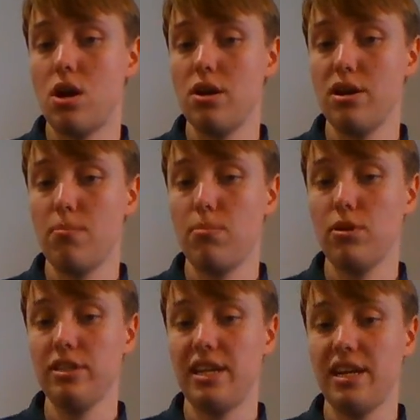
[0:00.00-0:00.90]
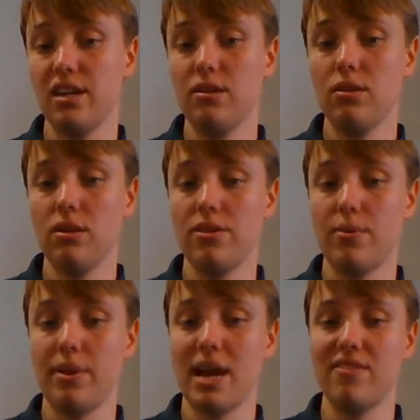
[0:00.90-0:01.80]
our numbers here
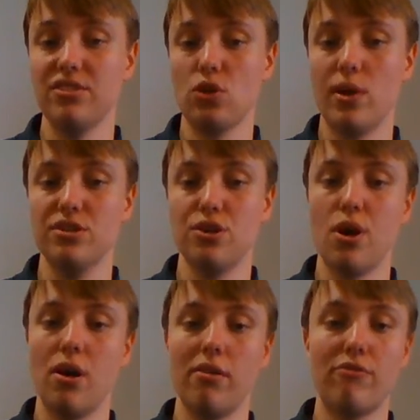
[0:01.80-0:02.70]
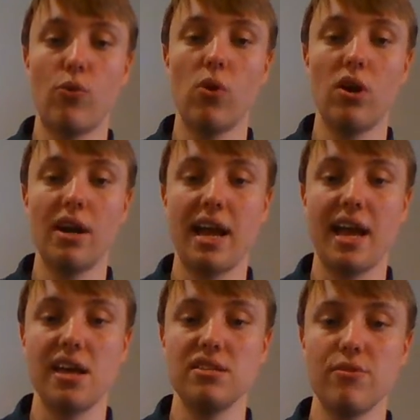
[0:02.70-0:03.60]
that we have in this equation are 4
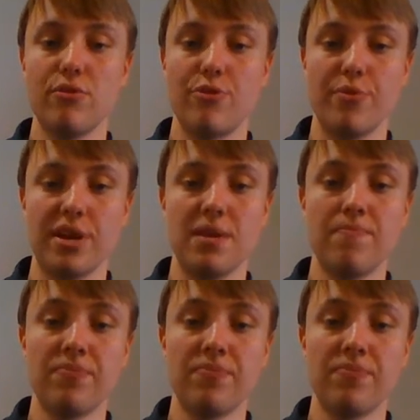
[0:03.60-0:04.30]
and 3.